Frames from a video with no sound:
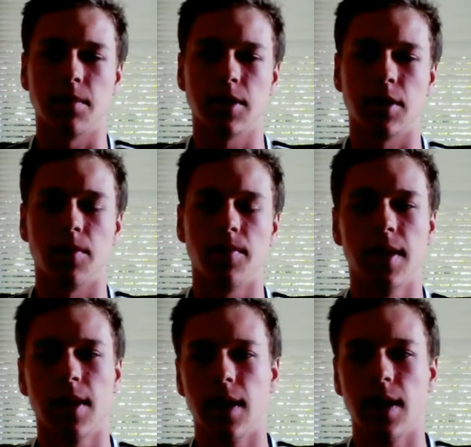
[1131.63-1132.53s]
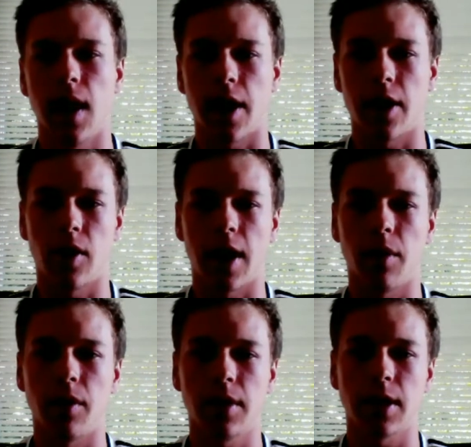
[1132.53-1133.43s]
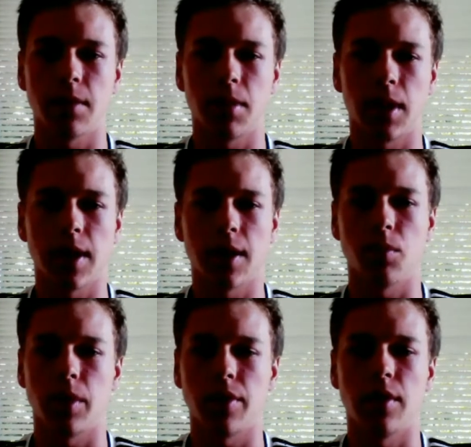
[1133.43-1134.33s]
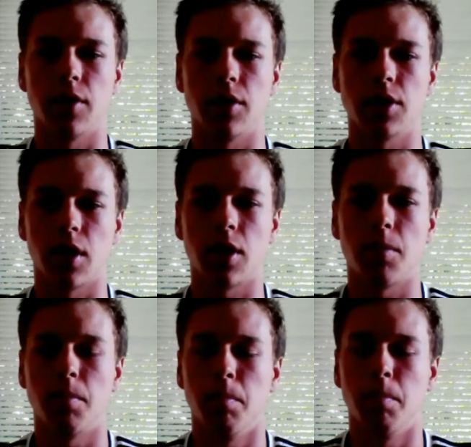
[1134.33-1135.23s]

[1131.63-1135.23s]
So I don't know how well he can play with another star,